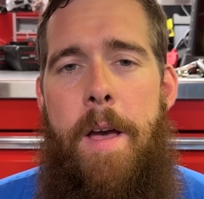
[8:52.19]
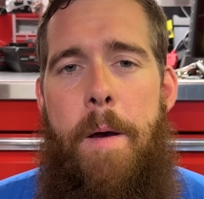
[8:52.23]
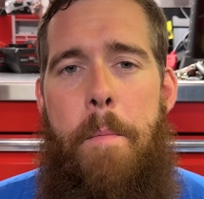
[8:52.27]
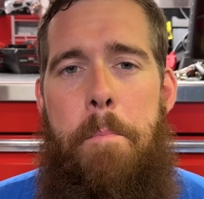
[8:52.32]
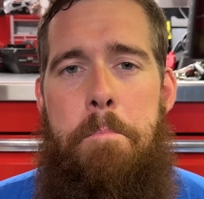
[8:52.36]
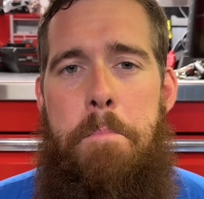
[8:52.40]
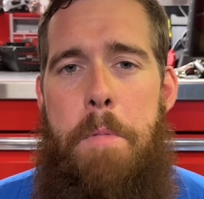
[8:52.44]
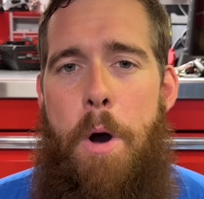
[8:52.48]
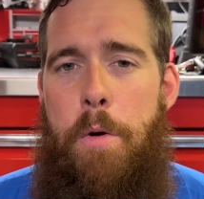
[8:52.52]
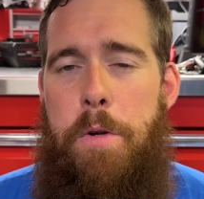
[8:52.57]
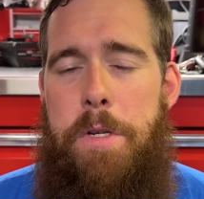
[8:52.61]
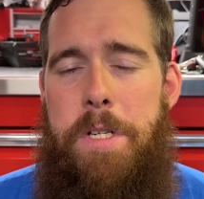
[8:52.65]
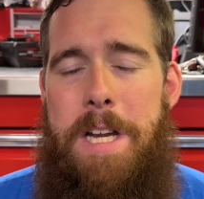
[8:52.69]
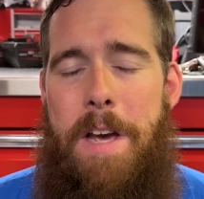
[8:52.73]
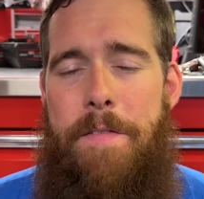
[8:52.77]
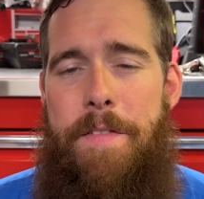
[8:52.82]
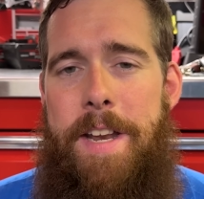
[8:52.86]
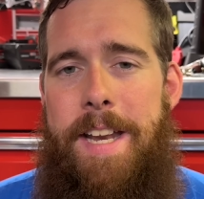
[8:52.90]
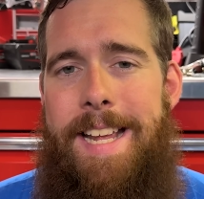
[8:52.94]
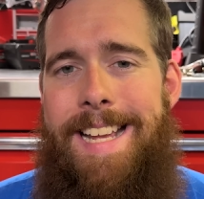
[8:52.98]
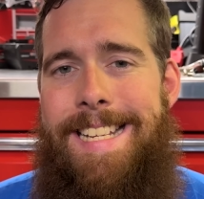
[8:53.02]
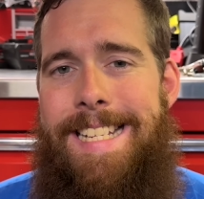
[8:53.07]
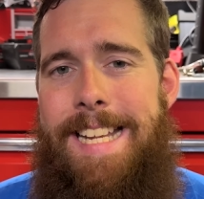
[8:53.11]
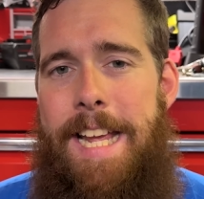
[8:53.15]
most of
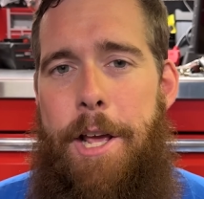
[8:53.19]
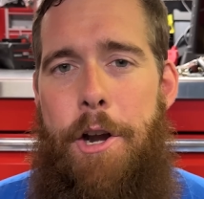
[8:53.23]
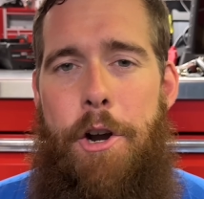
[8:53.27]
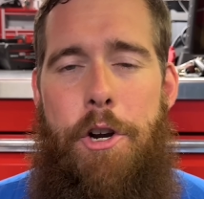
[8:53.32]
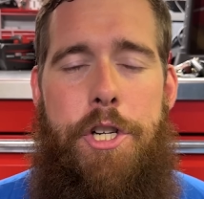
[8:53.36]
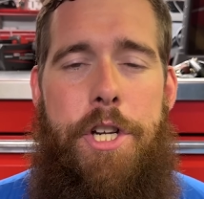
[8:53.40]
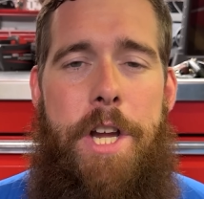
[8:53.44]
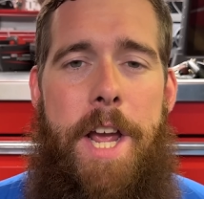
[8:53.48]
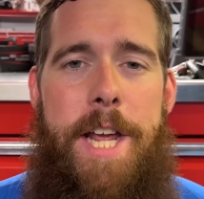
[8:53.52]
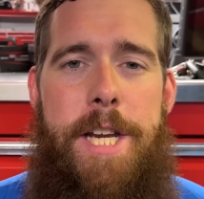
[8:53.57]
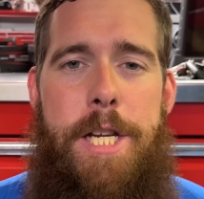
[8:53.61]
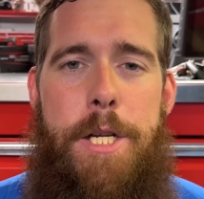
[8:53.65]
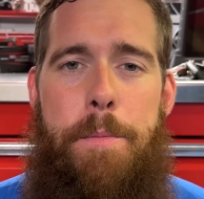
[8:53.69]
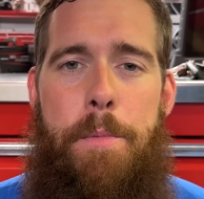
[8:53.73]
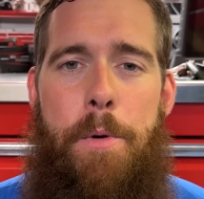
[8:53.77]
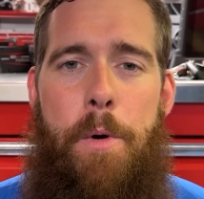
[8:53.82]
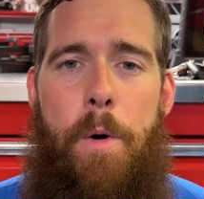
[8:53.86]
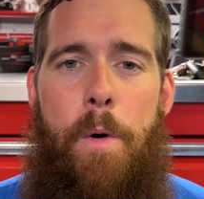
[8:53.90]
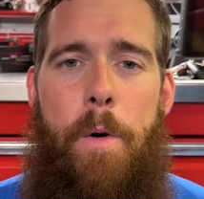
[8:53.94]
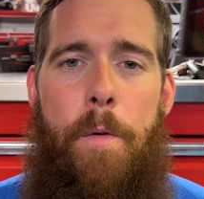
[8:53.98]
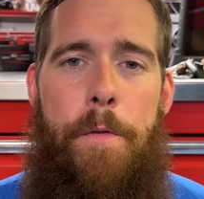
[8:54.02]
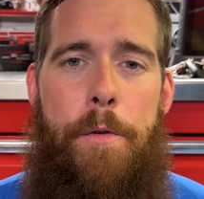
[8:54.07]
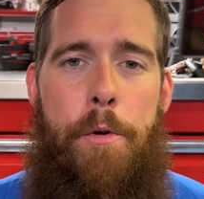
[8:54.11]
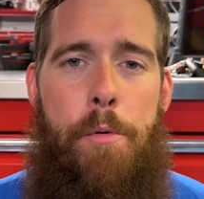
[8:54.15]
it is
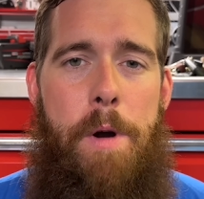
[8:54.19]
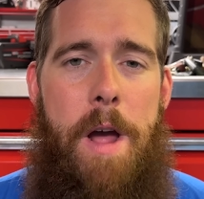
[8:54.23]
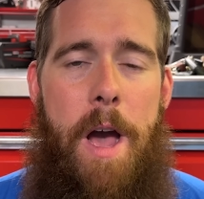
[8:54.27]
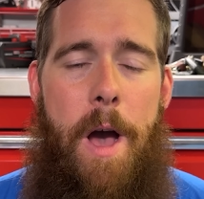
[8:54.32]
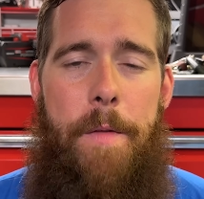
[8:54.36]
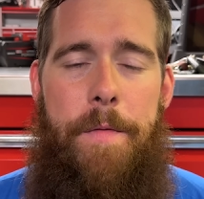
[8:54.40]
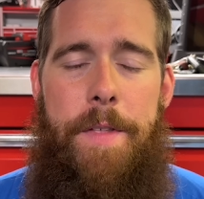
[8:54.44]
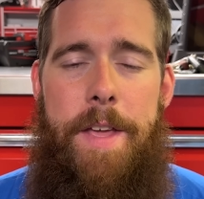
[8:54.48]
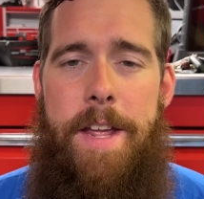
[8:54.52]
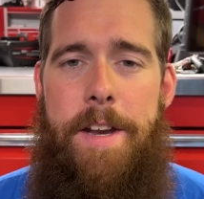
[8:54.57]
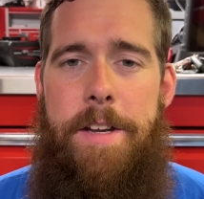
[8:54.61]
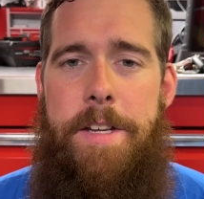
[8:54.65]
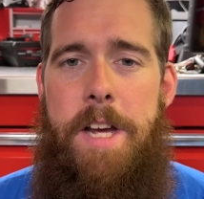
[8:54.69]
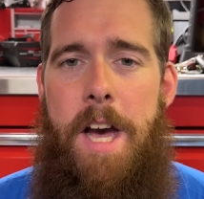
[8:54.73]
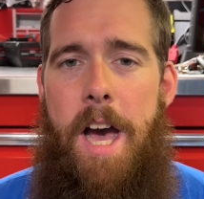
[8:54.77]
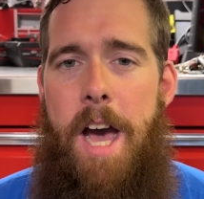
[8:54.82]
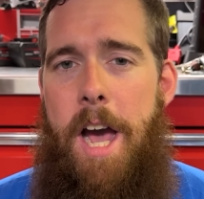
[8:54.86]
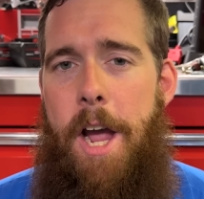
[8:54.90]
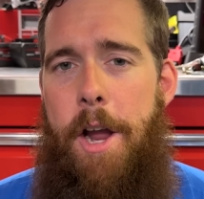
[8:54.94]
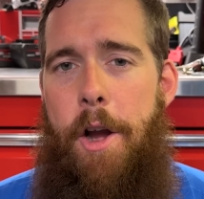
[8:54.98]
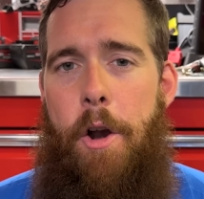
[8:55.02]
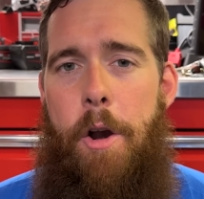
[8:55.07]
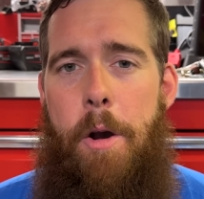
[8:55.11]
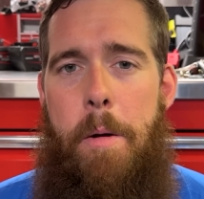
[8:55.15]
interchangeable throughout the
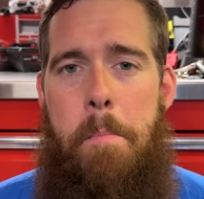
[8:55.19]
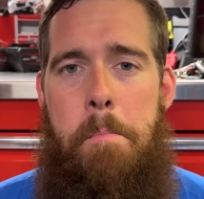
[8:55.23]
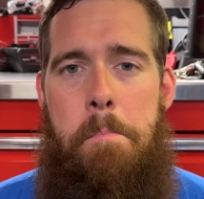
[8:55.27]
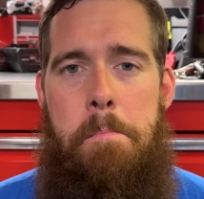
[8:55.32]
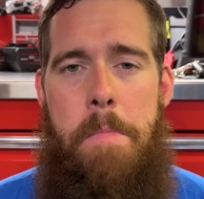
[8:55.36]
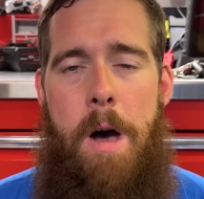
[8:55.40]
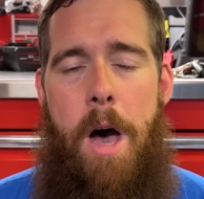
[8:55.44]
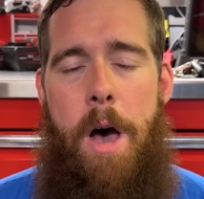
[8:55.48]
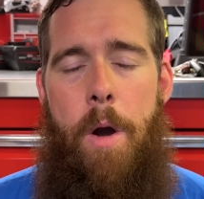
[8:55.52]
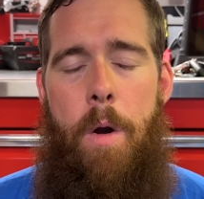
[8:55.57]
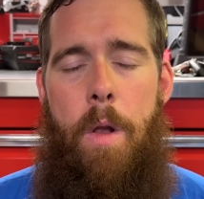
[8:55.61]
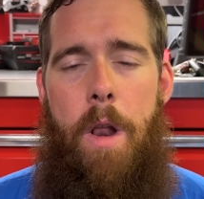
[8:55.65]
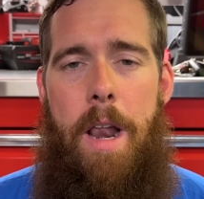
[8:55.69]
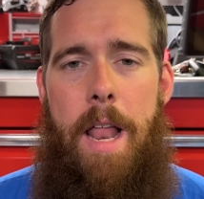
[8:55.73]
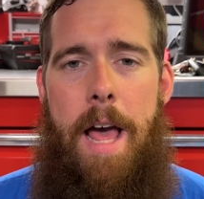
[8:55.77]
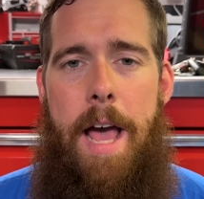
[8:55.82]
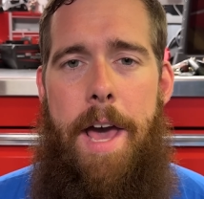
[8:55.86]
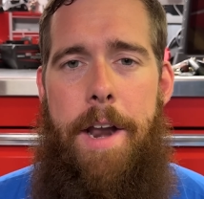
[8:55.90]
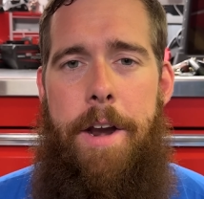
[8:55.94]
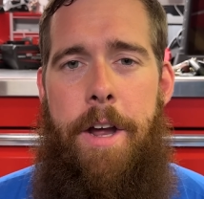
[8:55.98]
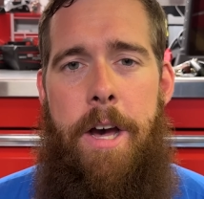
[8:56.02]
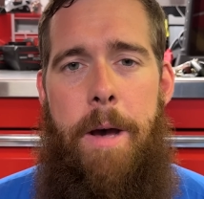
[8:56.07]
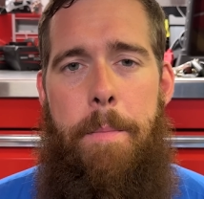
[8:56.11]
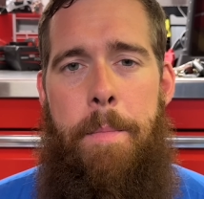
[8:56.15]
entire model
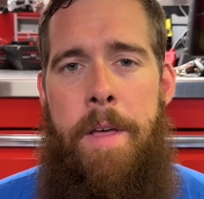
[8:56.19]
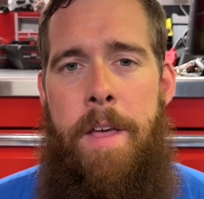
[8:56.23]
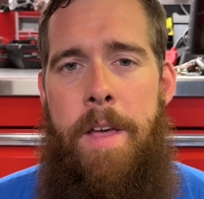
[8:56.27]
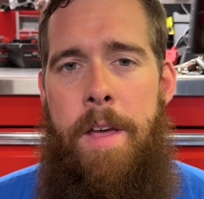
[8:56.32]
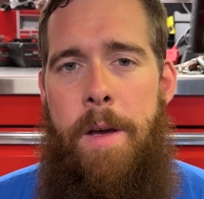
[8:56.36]
lineup,